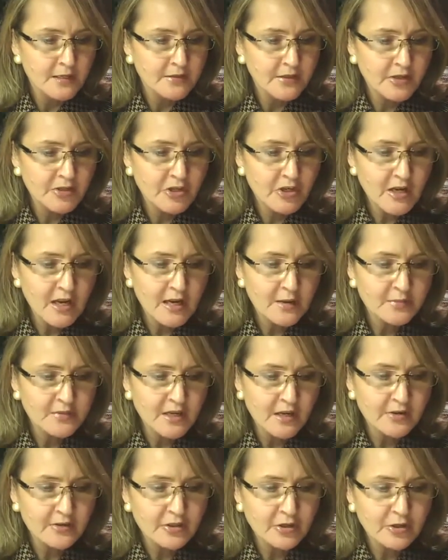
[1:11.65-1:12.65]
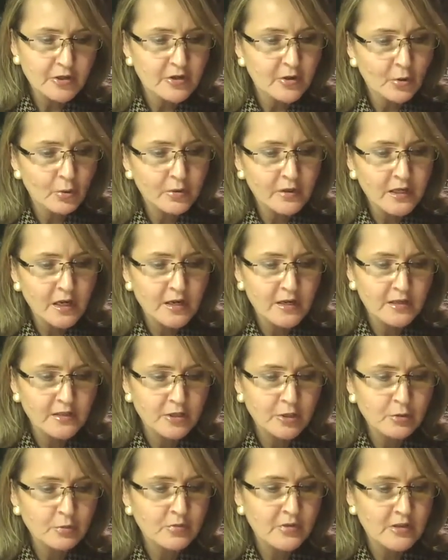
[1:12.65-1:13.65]
Such a name sounds good only on a
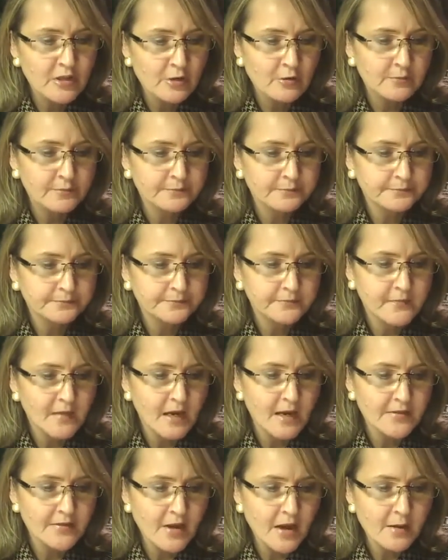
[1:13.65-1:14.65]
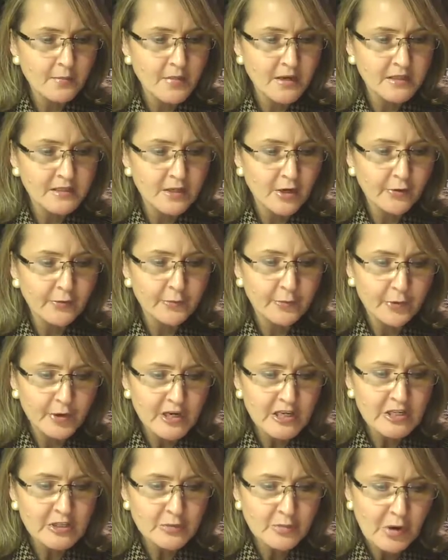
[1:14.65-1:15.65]
tombstone. I thought myself
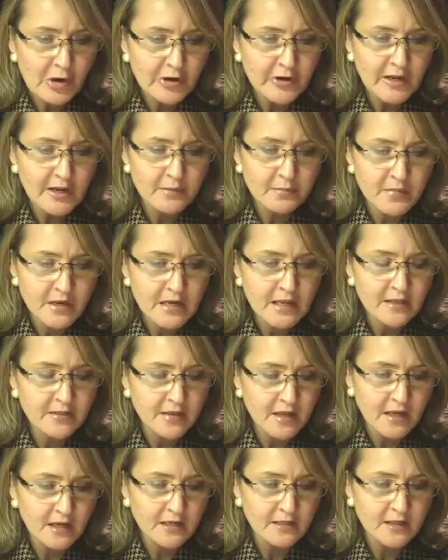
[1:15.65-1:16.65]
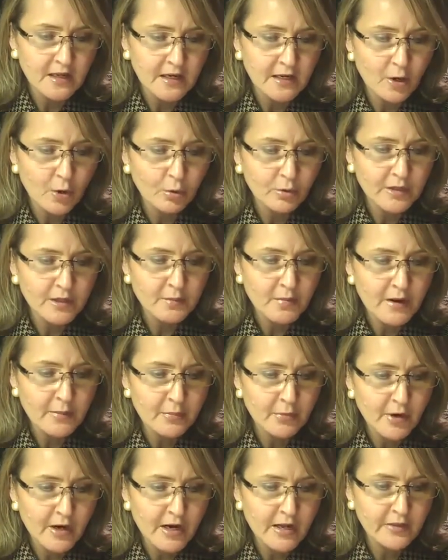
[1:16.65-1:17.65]
pretty smart at many things, like holding
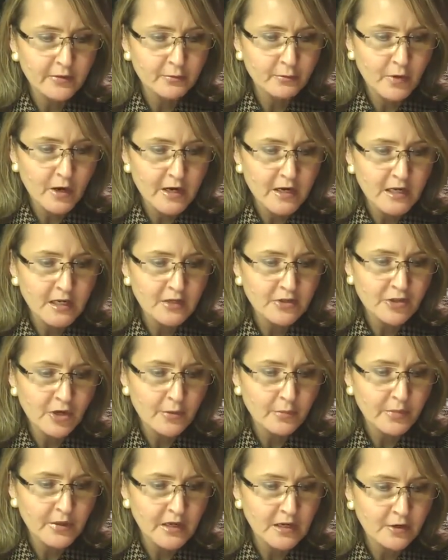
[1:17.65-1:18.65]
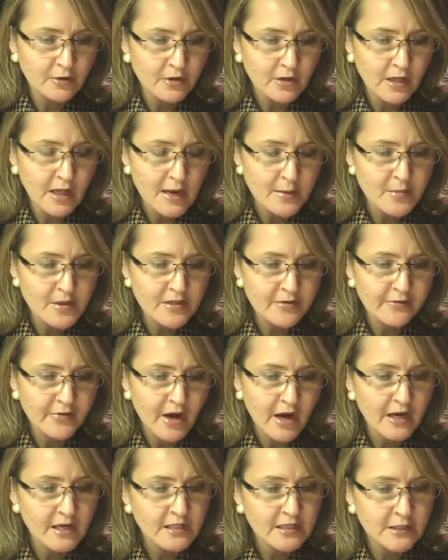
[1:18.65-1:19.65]
my breath, running, jumping, or climbing the
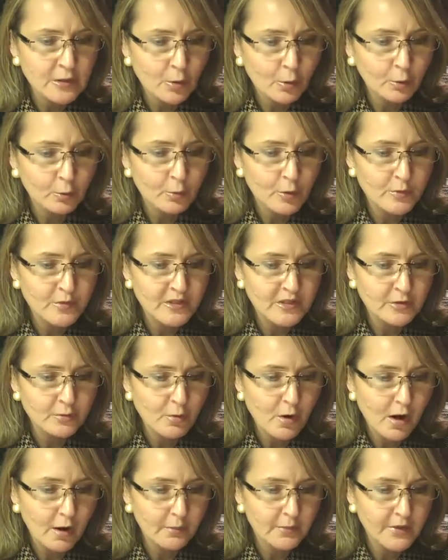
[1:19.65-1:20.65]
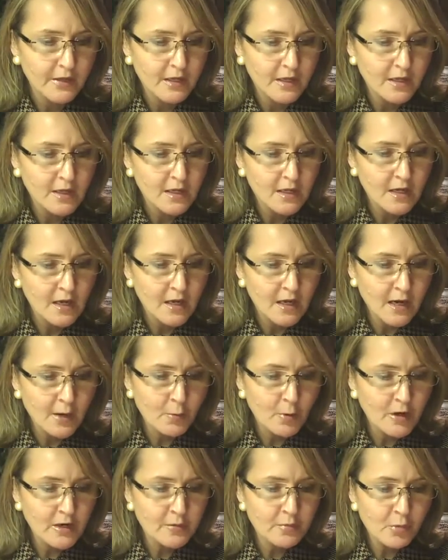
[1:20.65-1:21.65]
vines in Old Woman Swamp. And
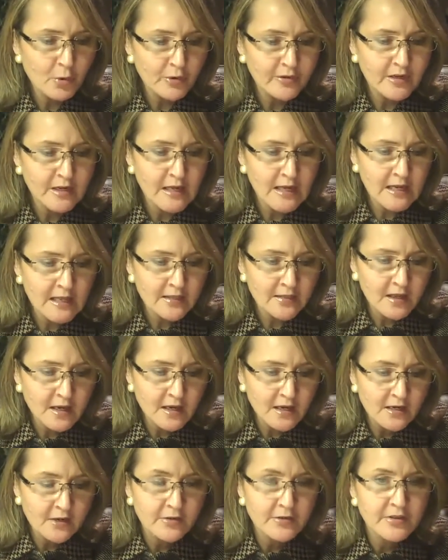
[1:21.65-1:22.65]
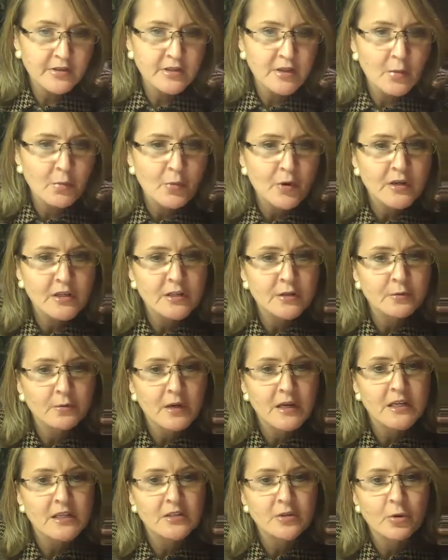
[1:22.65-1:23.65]
I wanted more than anything else someone to
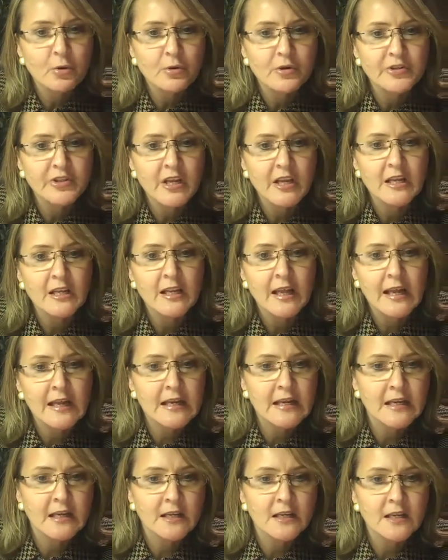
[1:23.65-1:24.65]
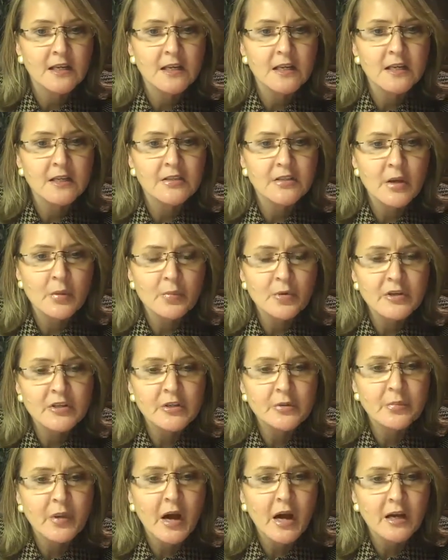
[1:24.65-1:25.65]
race to Horsehead Landing,
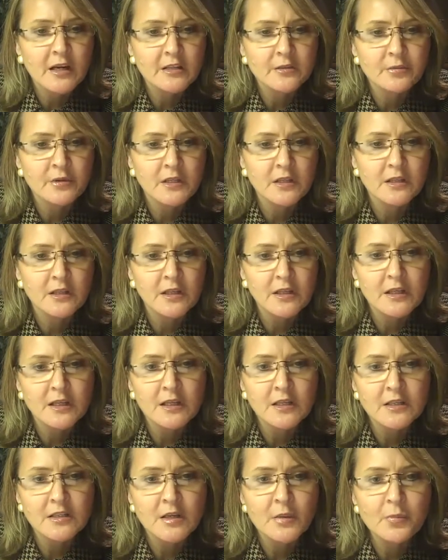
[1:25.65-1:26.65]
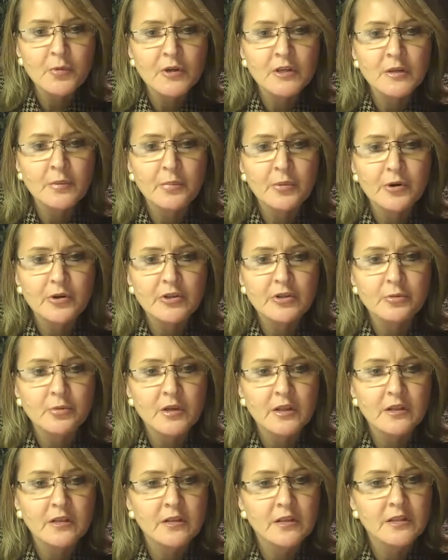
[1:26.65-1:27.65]
someone to box with, and someone to
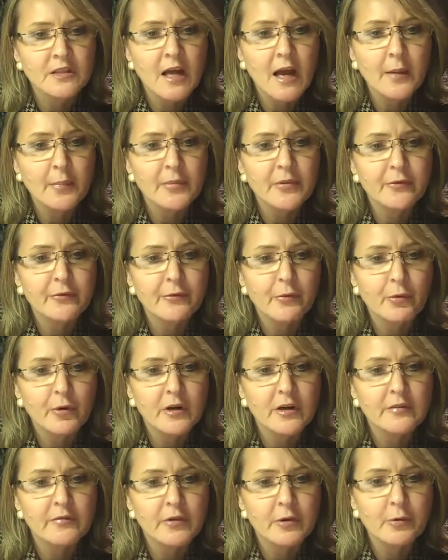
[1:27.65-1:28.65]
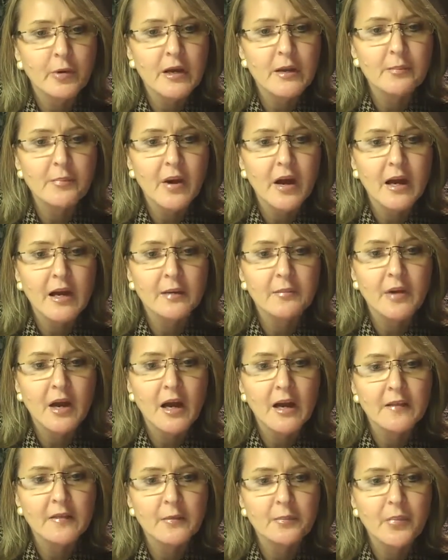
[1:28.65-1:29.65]
perch with in the top of the fork of the great pine
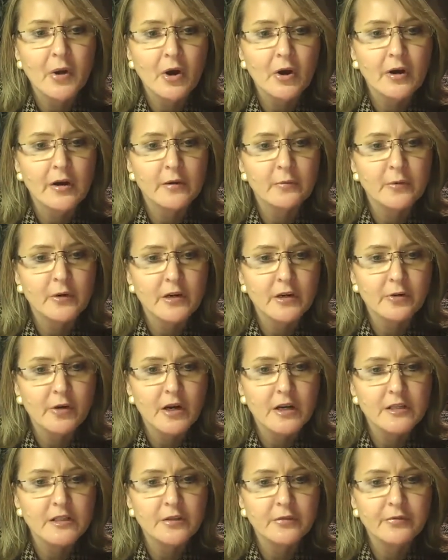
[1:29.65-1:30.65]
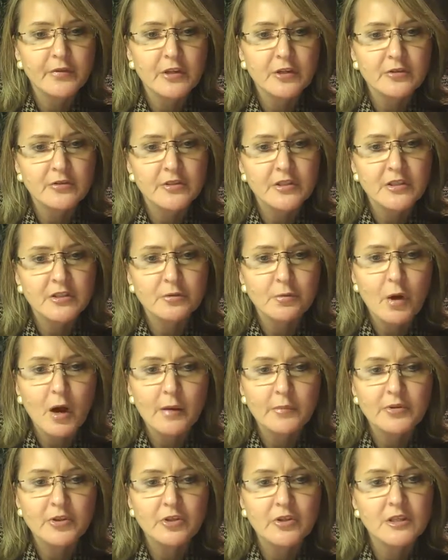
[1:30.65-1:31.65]
behind the barn, where across the fields and
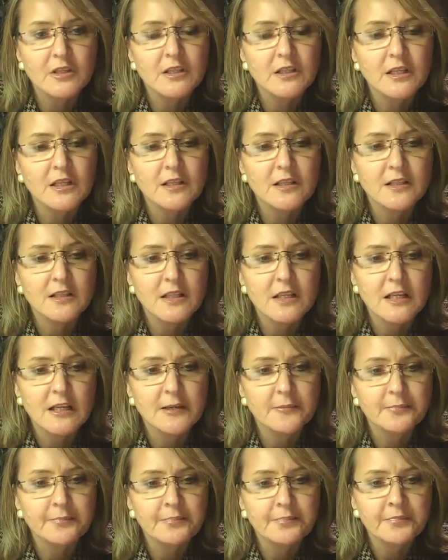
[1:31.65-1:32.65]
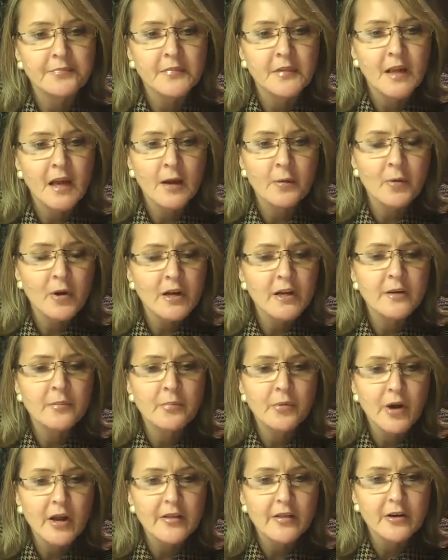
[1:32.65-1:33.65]
swamps you could see the sea. I wanted
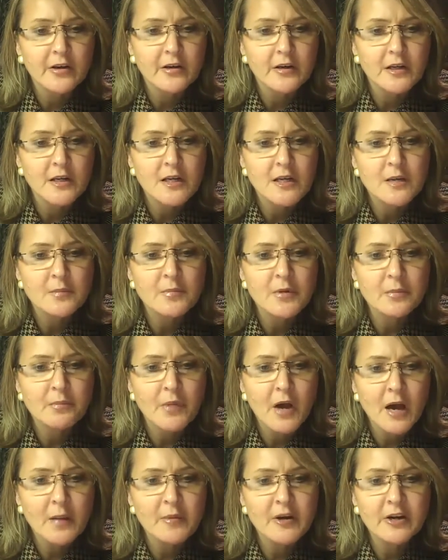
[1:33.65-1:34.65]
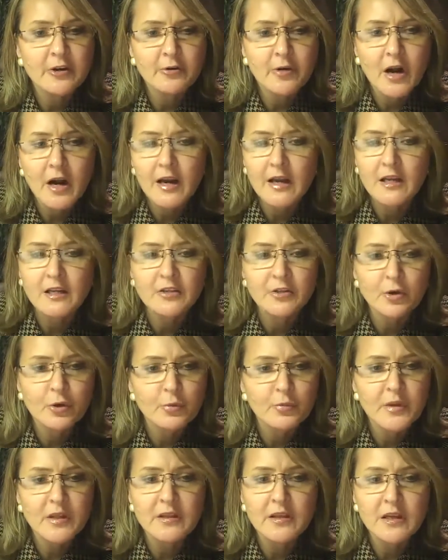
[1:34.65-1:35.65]
a brother, but Mama, crying,
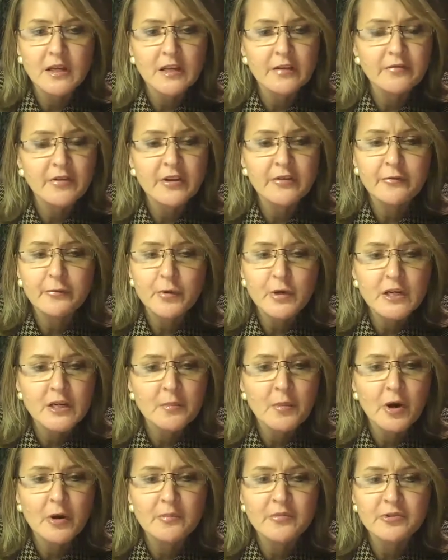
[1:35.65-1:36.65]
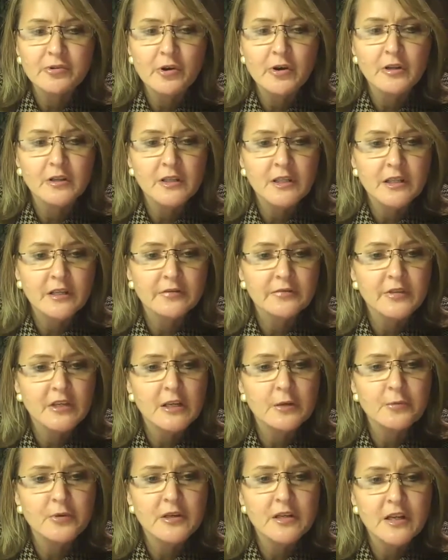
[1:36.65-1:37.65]
told me that even if William Armstrong lived,
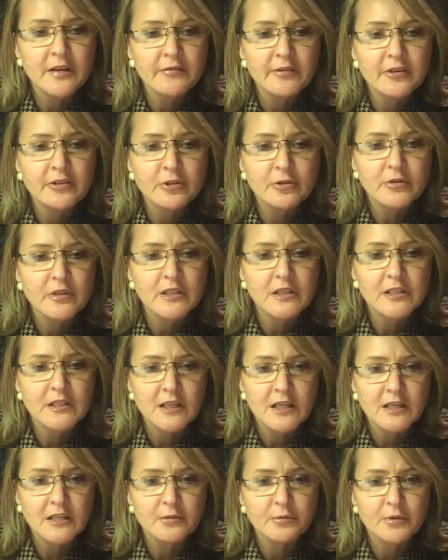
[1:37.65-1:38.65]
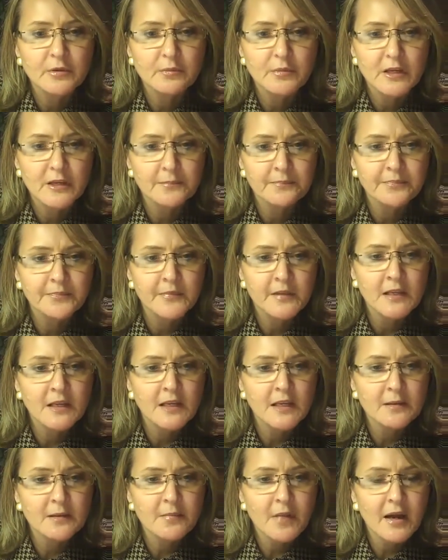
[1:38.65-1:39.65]
he would never do these things with me.
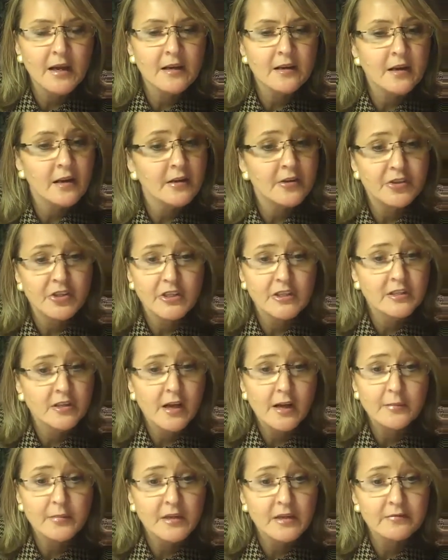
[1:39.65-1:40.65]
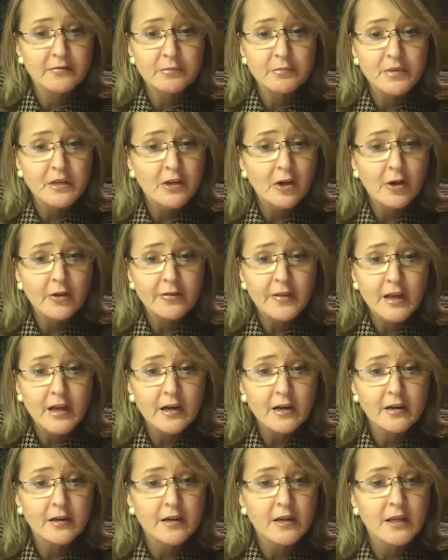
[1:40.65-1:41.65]
He might not, she sobbed, even be all
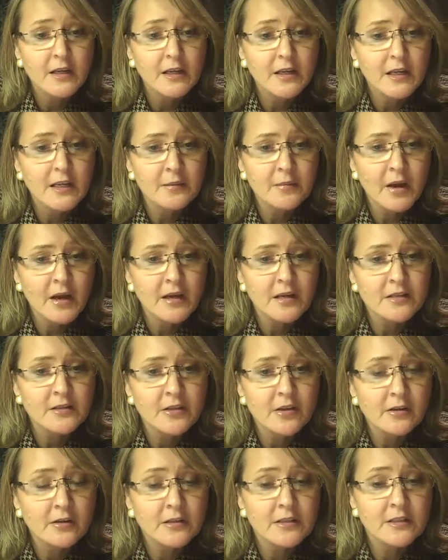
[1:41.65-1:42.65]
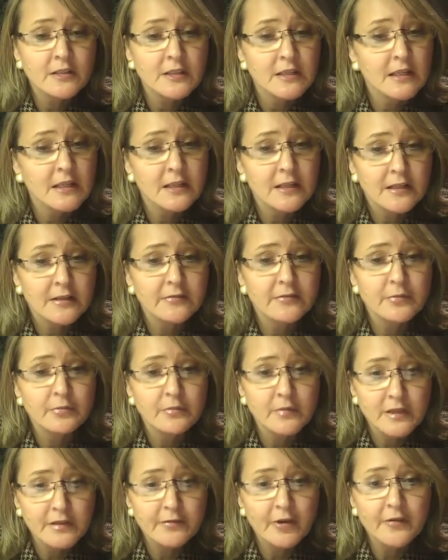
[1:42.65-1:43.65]
there. He might, as long as he lived,
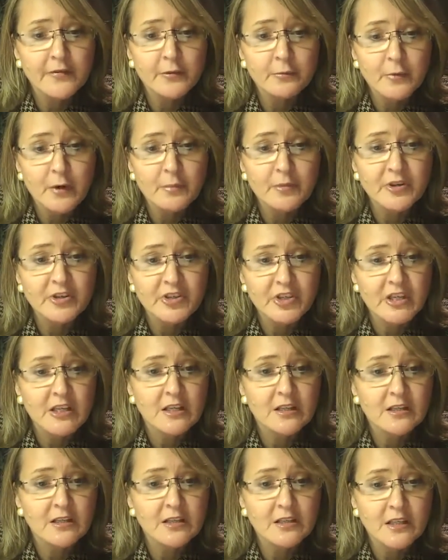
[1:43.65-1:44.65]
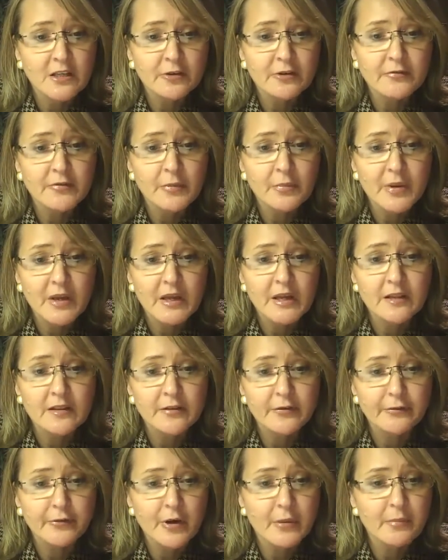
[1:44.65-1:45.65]
live on the rubber sheet in the center of the bed
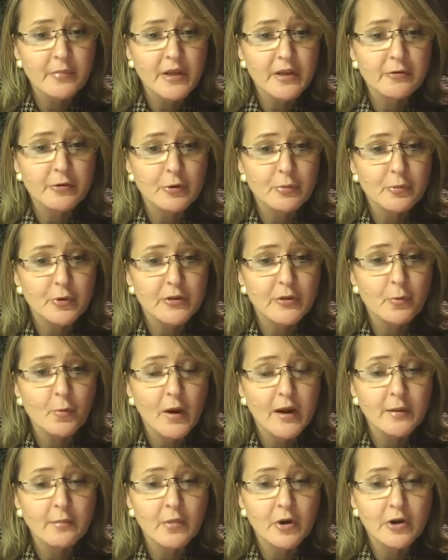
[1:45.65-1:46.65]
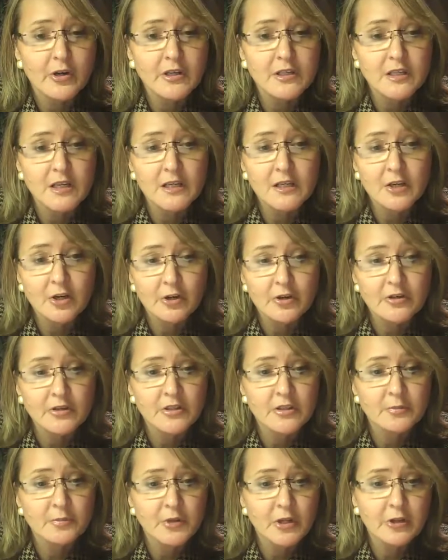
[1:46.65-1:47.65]
in the front bedroom where the white marquisette
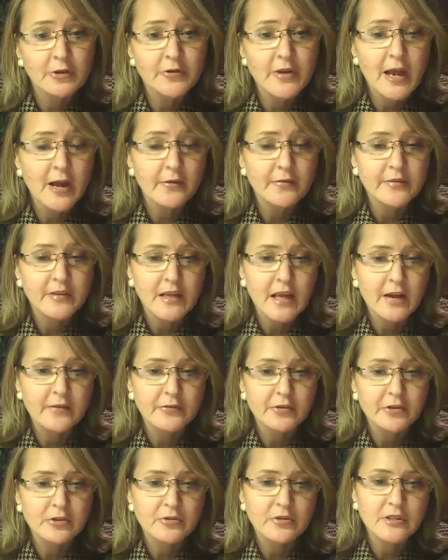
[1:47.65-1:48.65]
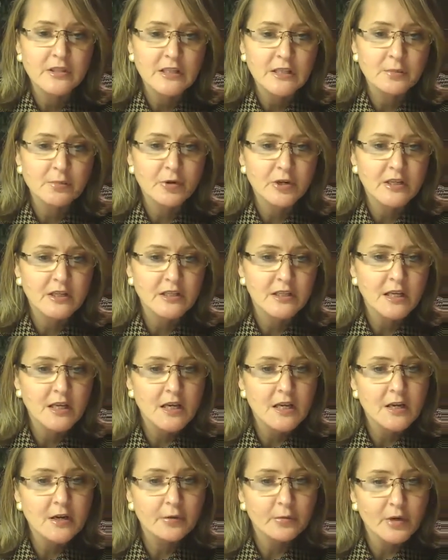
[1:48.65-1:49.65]
curtains billowed out in the afternoon sea breeze,